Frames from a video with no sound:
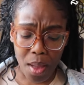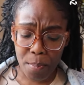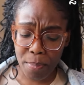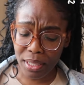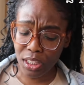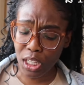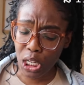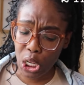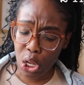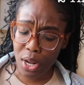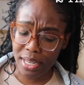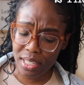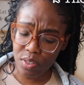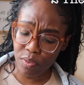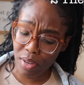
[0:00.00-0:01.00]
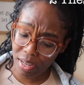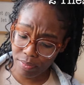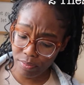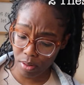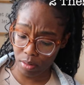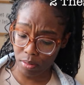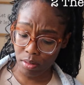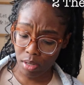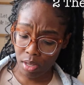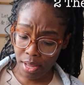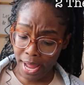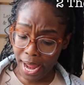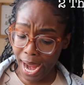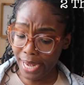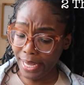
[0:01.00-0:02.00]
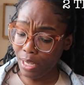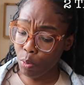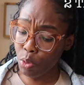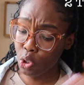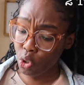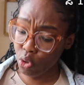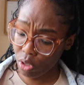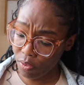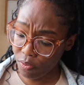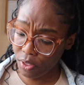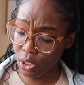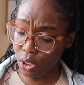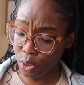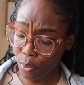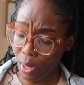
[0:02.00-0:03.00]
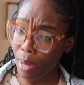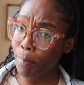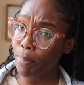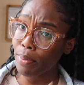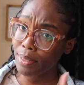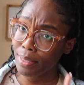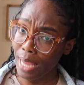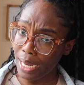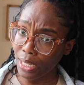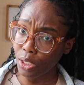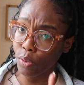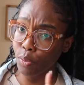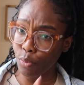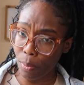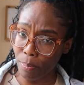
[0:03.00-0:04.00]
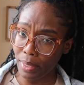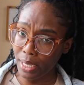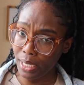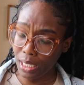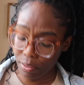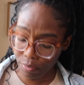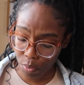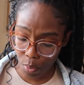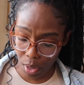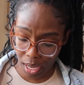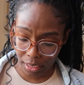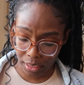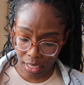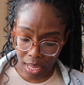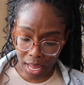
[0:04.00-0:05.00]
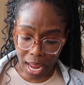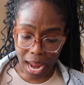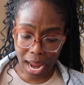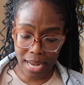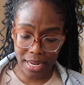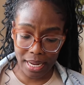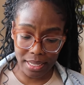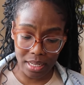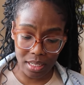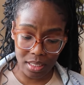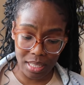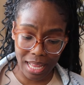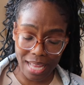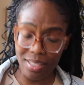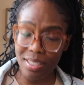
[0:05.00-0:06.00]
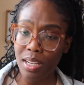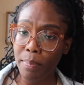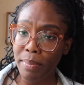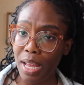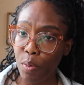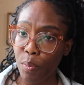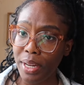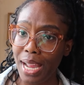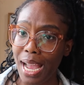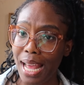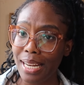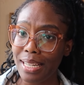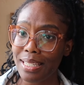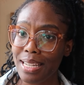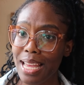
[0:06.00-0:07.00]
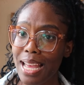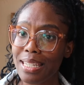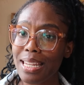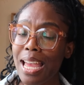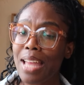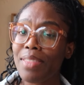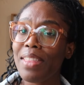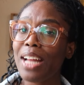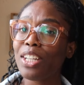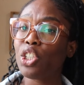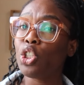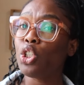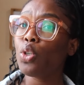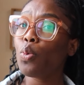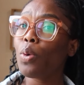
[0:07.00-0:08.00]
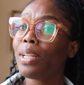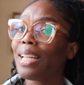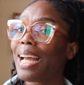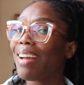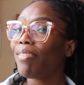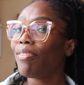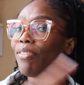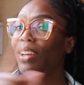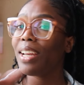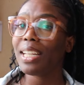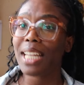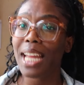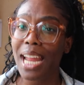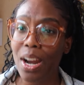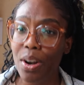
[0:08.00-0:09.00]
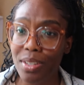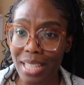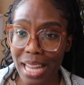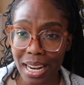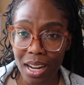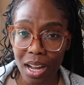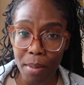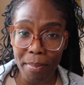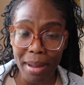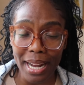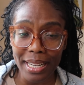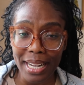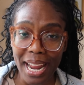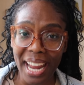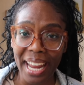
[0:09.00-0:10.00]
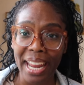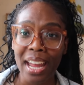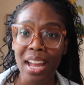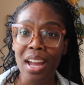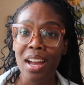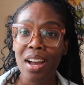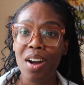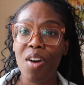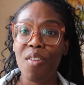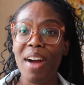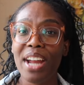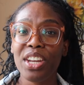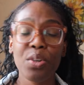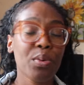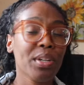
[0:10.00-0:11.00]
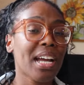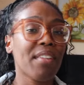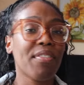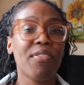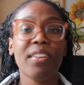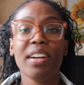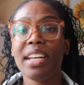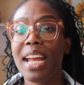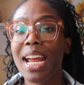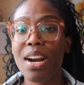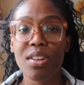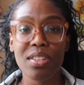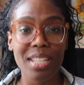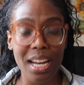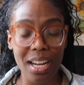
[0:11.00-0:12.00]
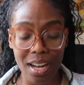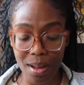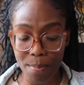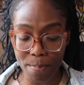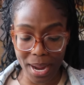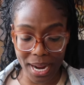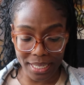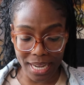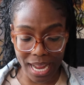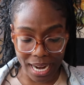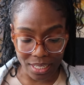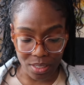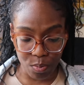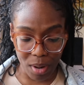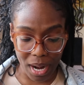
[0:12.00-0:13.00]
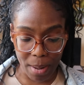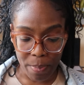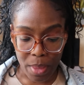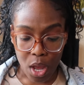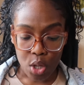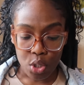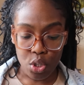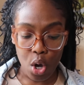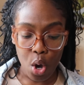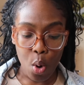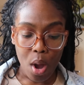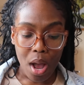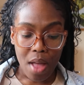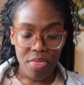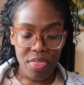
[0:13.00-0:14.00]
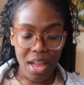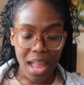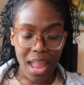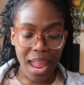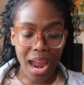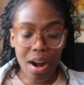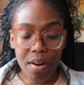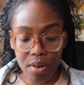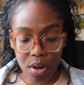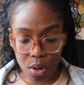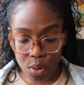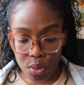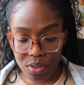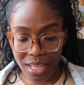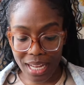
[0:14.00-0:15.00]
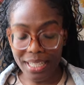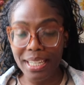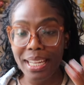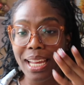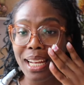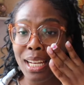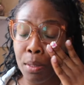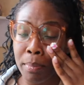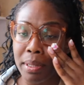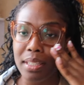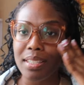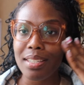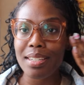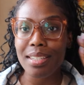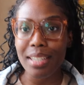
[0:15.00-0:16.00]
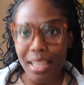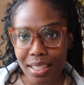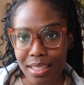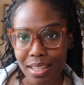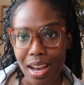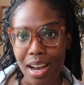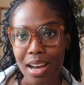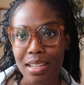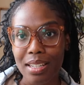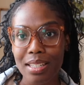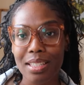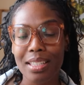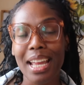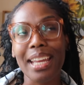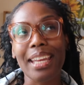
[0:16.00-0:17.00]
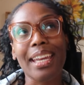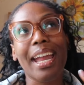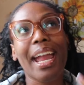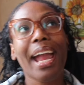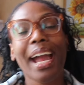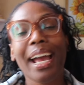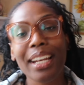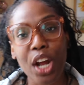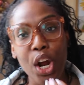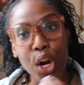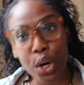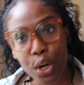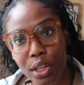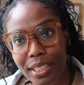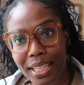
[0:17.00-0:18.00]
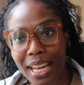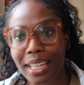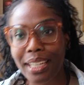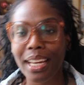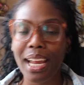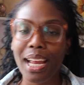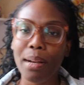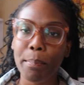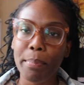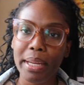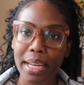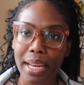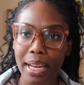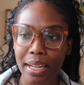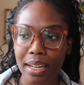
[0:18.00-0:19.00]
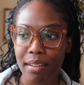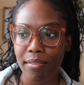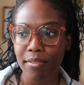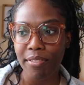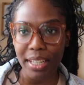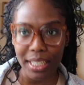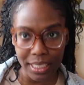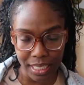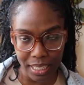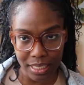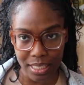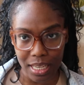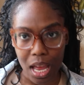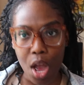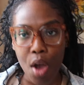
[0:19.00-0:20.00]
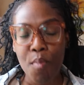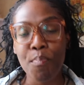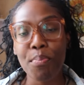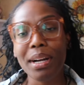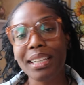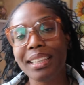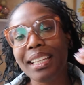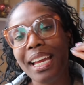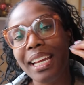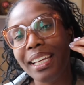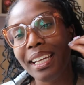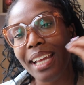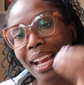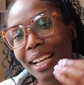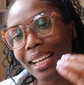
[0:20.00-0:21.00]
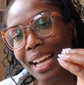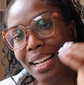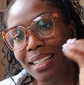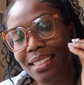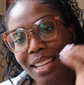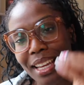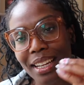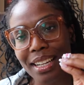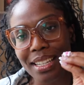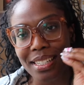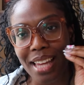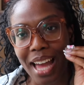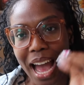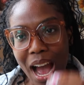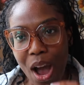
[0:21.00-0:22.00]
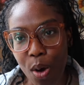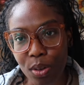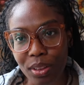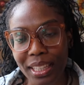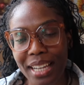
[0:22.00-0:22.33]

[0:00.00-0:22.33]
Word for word: But the Lord is faithful and he will strengthen you and protect you from the evil one. And in the last psalm that we had, it says that you will not fear the arrows that come by day. All right, you will not fear the arrows that come by night, right? So the arrows that the enemy sends us, they can hurt, they can be inconvenient, but they cannot take us out.